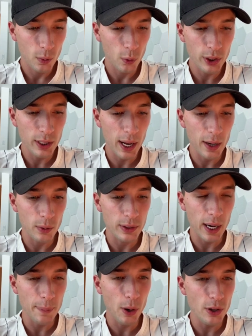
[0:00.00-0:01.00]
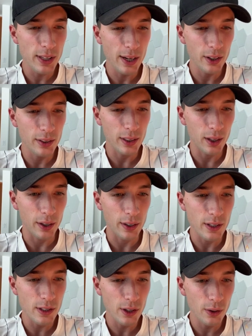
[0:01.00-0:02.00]
Where did I post that on
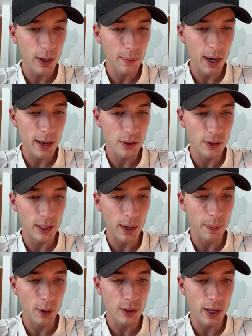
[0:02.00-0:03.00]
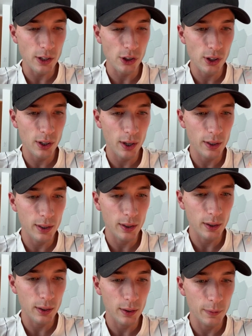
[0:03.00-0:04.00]
Instagram, guys, or did I post that shit
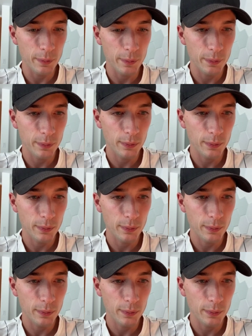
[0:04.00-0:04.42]
on